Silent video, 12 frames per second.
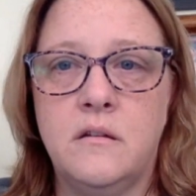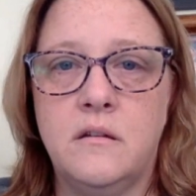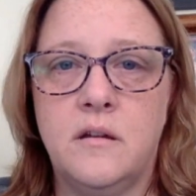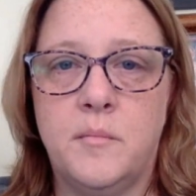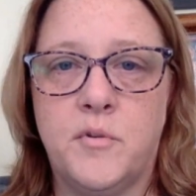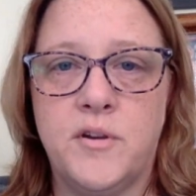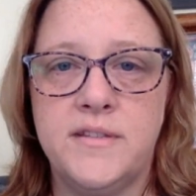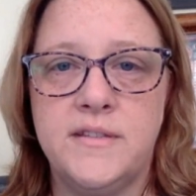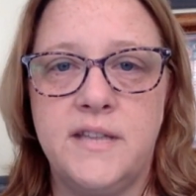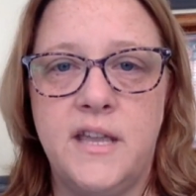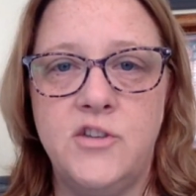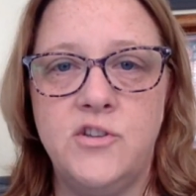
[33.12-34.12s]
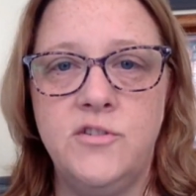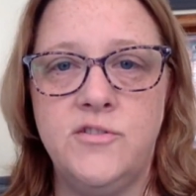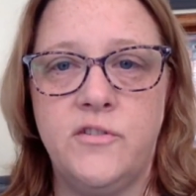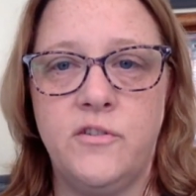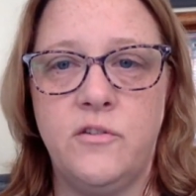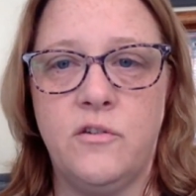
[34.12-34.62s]
a presentation
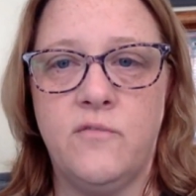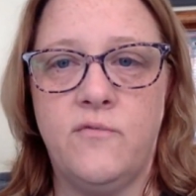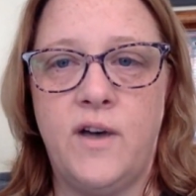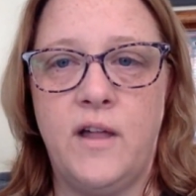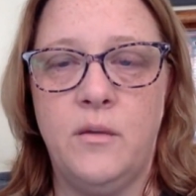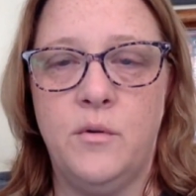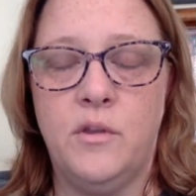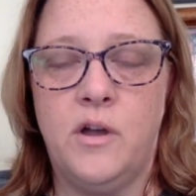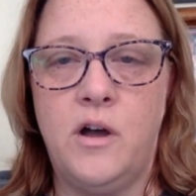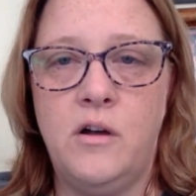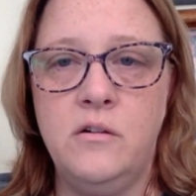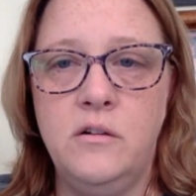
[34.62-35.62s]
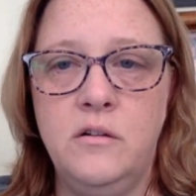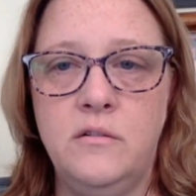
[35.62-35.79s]
so that you can follow along.